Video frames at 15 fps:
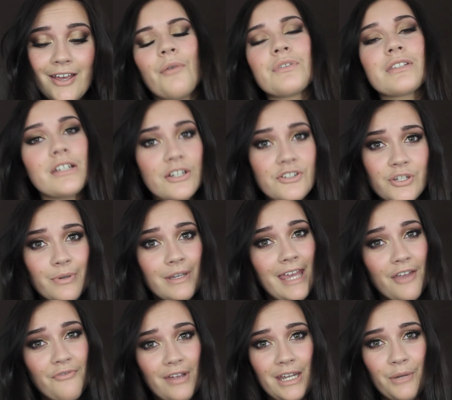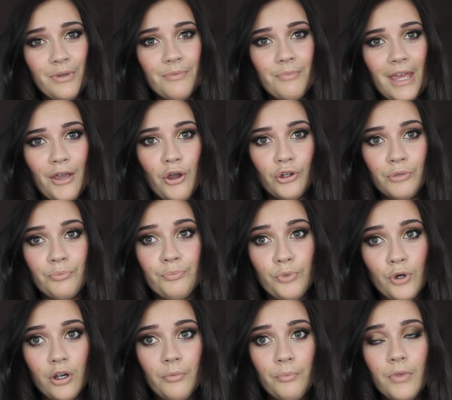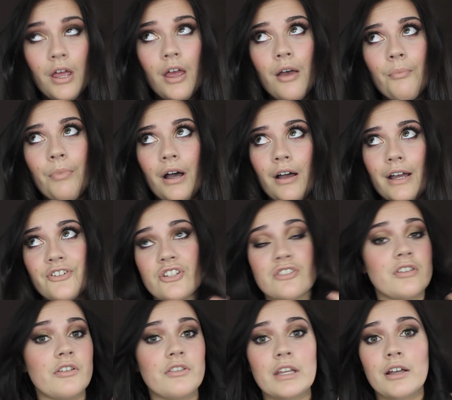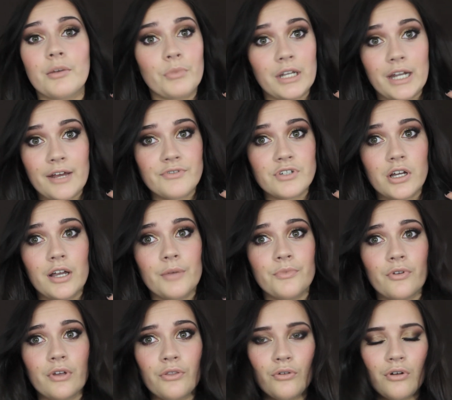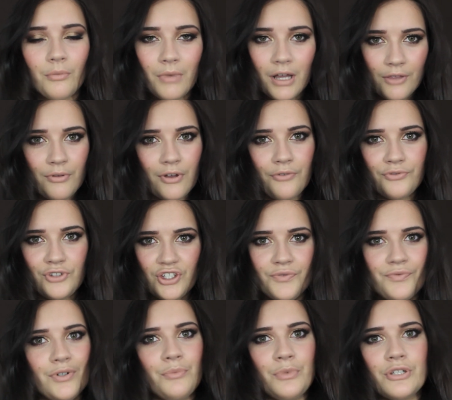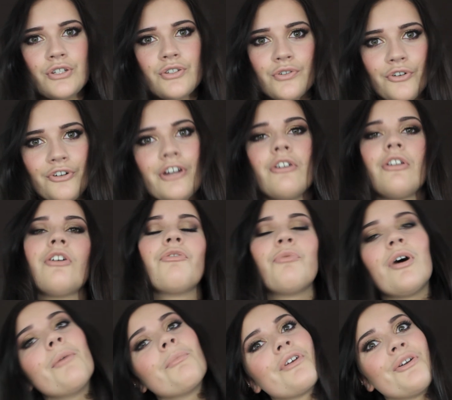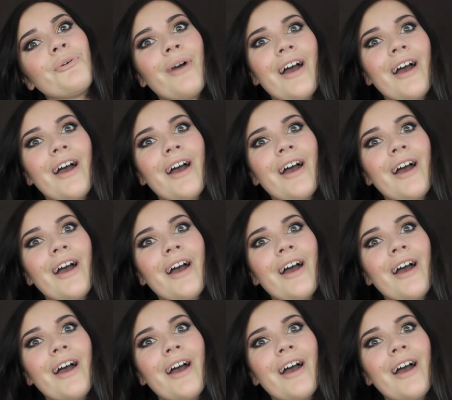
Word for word: I was going to do a get ready with me on prom but I just don't think I'm going to have time so I thought I might as well just film a tutorial of what I'm going to